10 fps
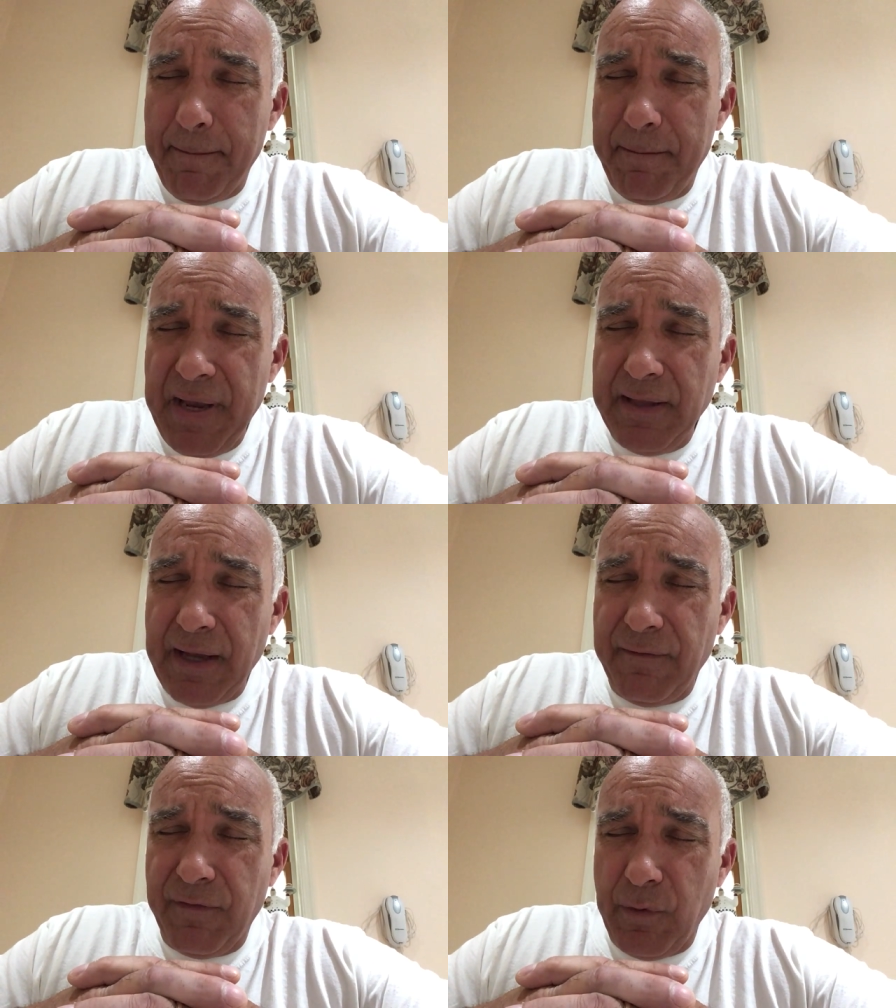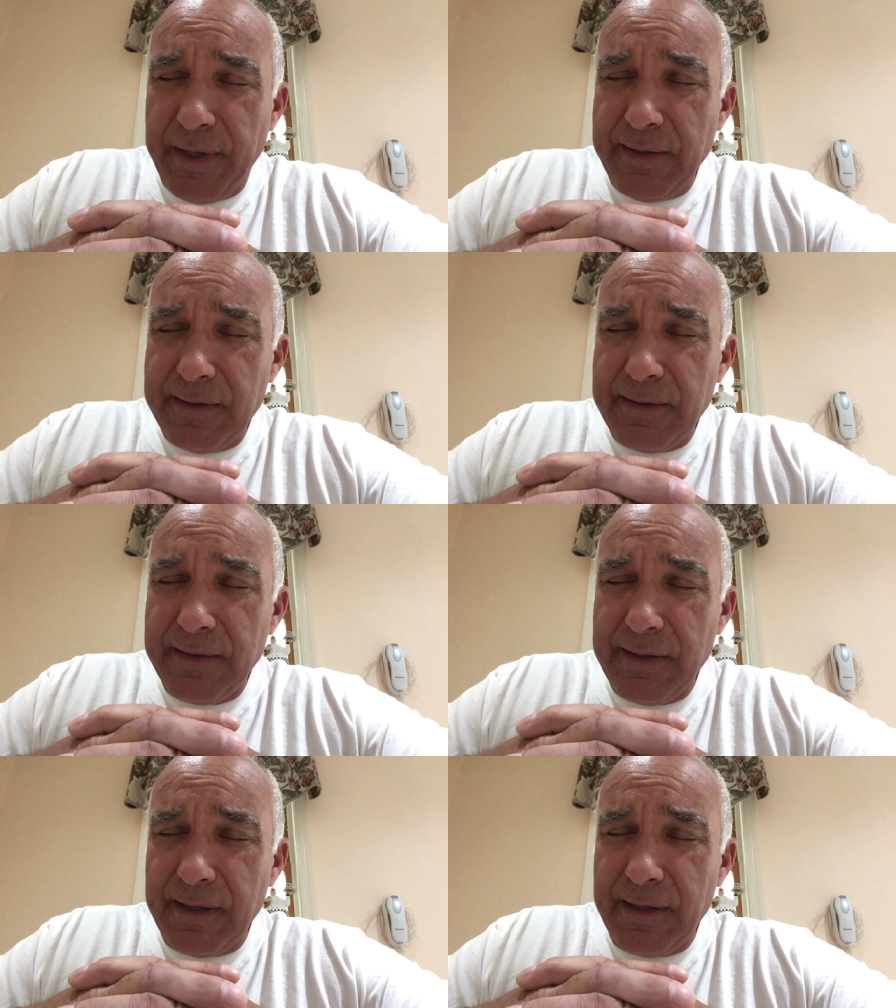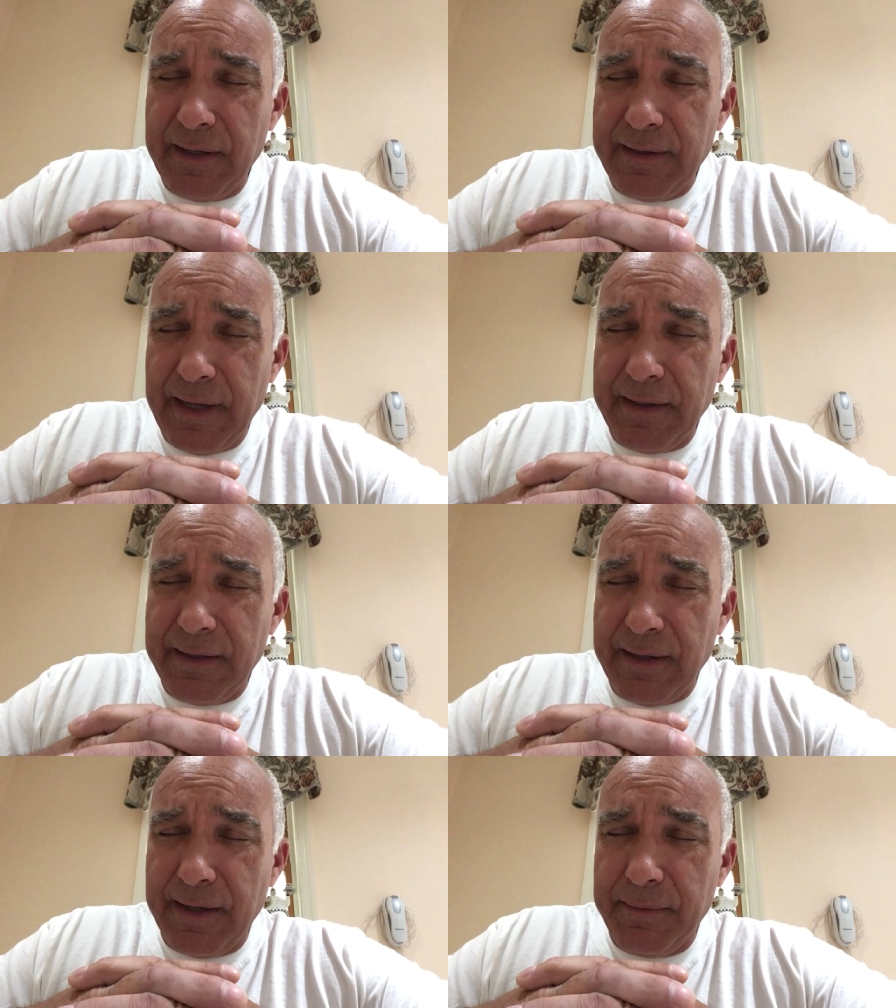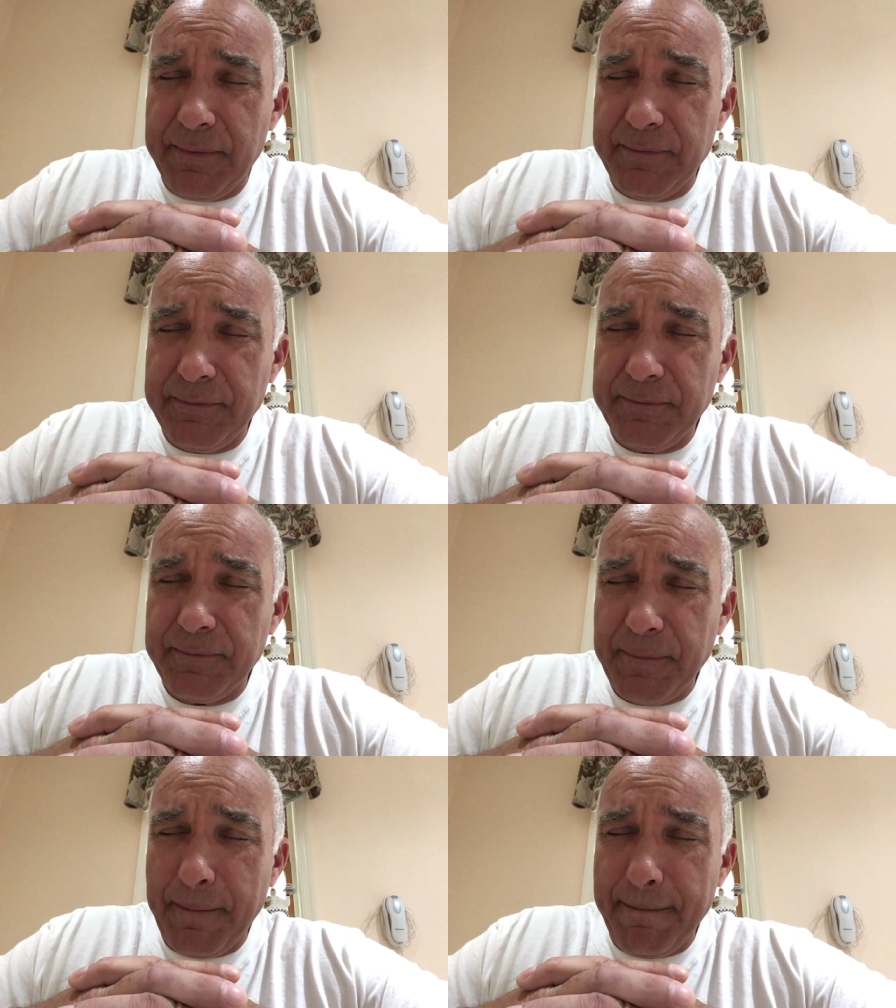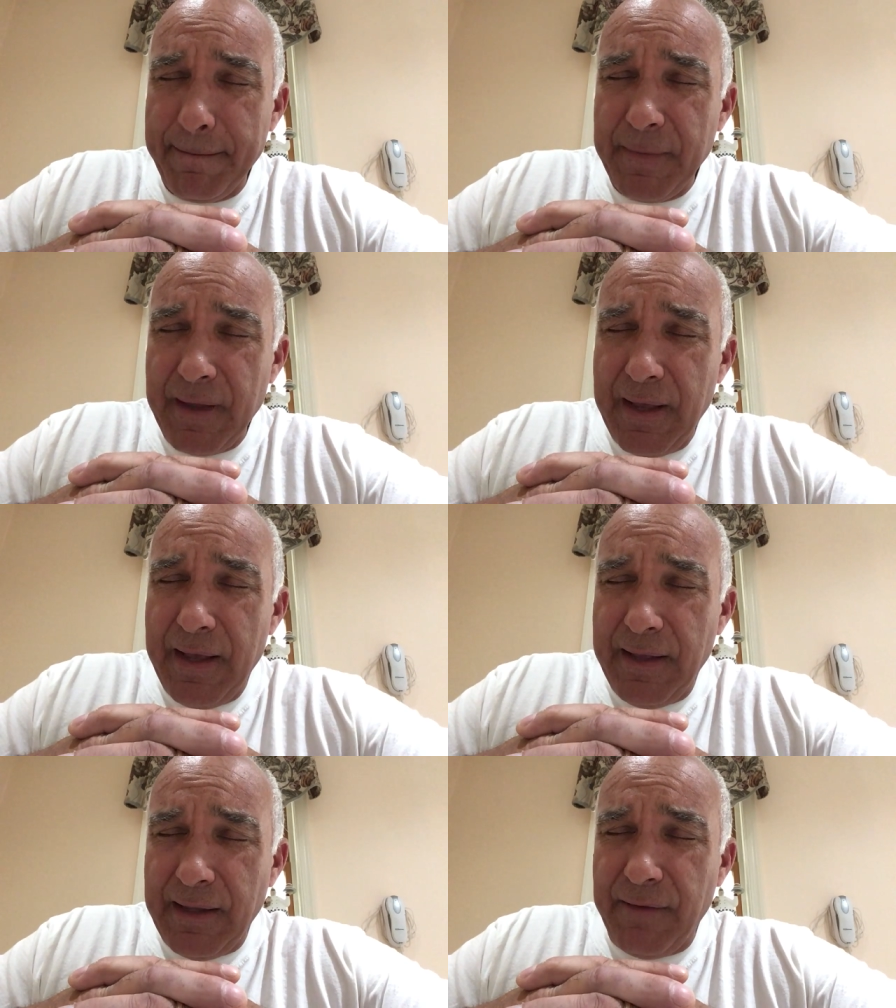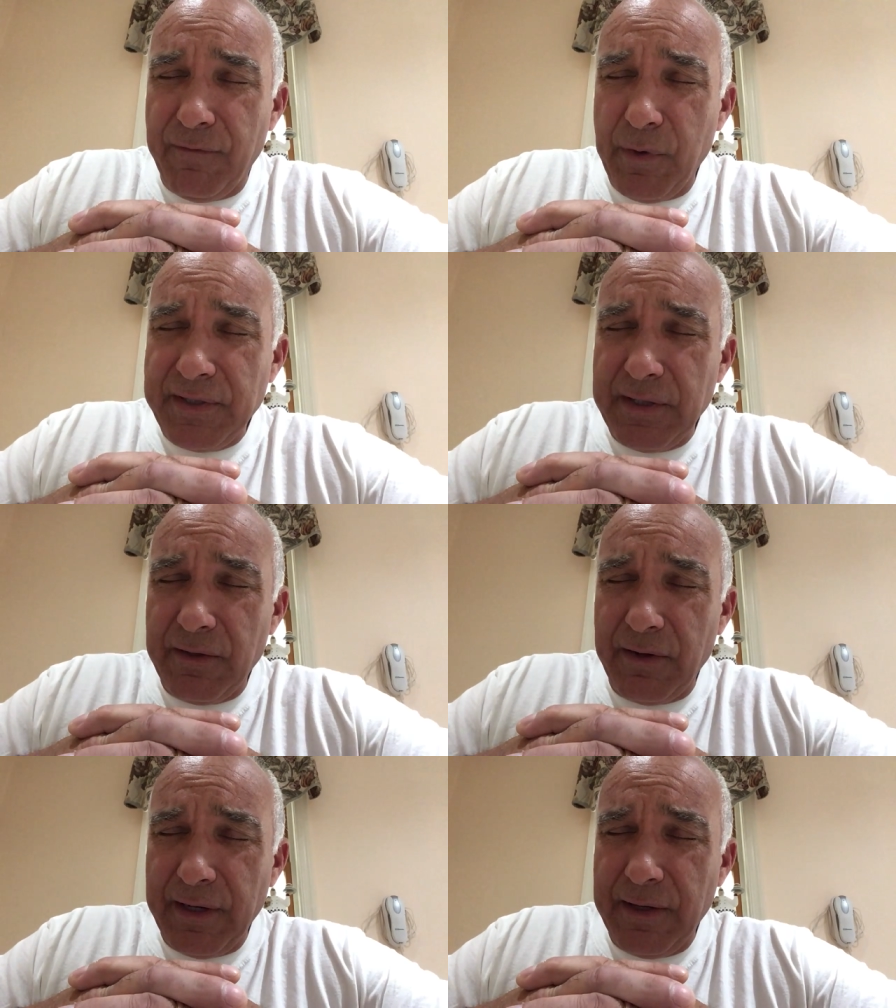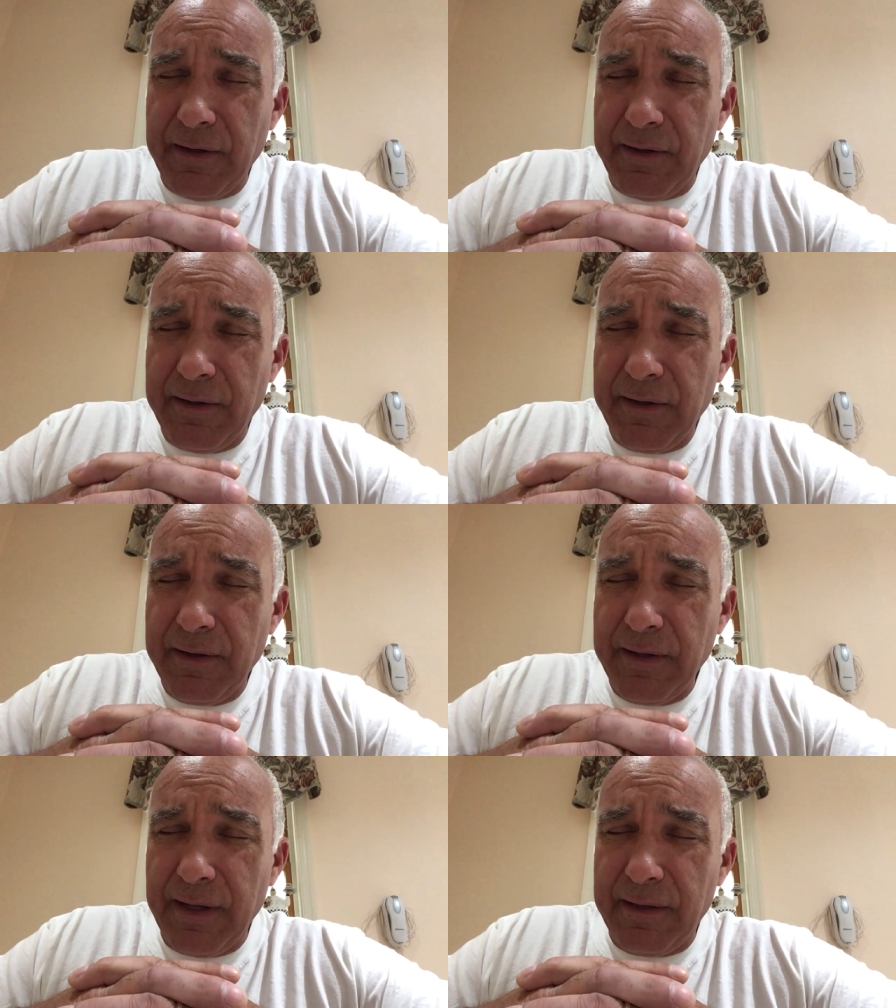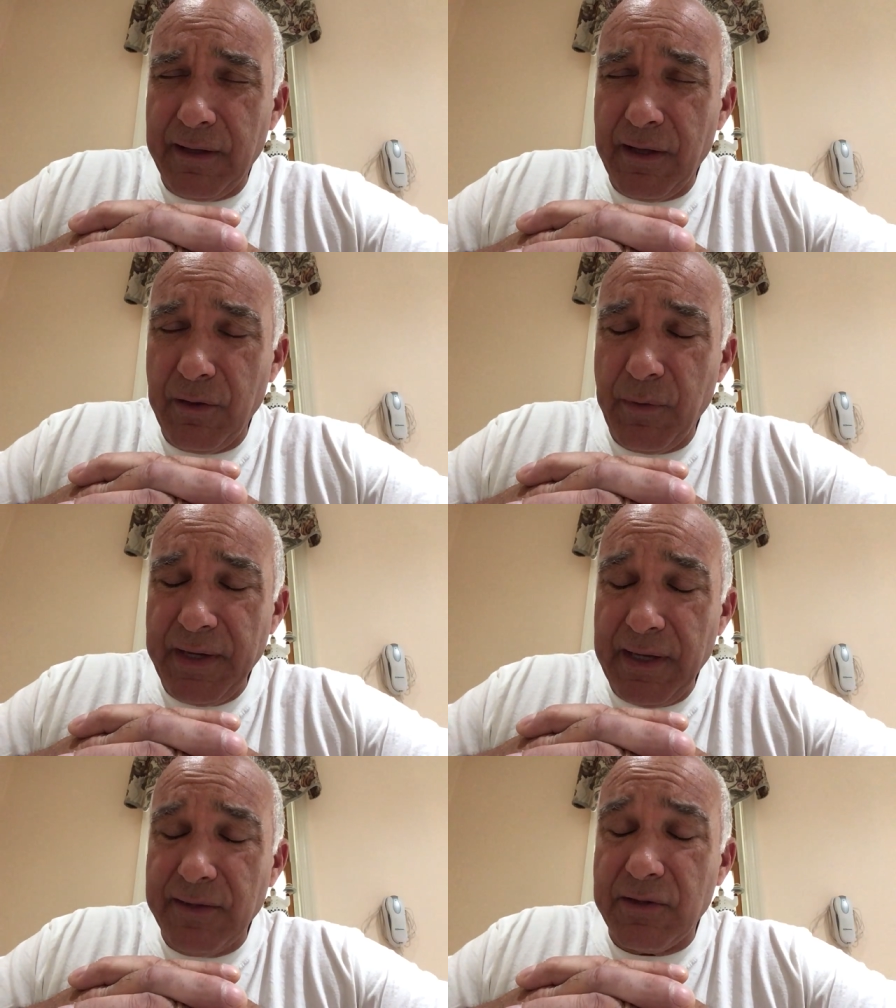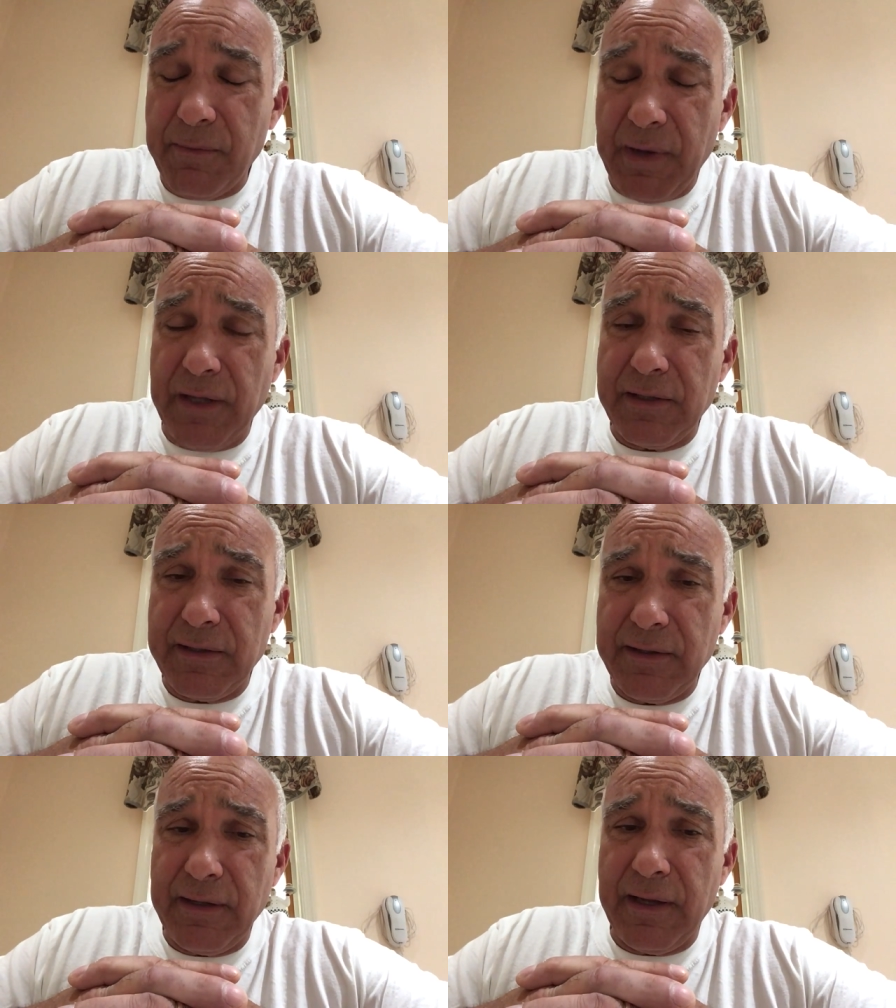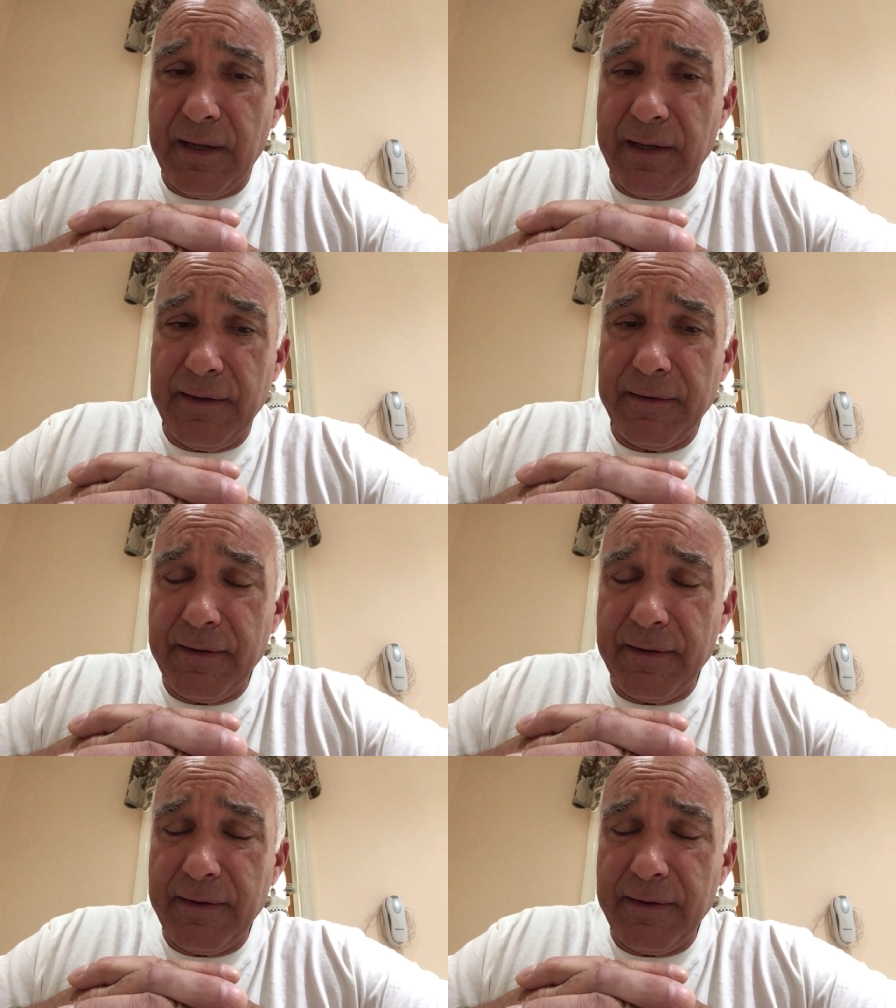be that voice, that, uh, that, uh, that voice in our ear that uh, we need so much, uh,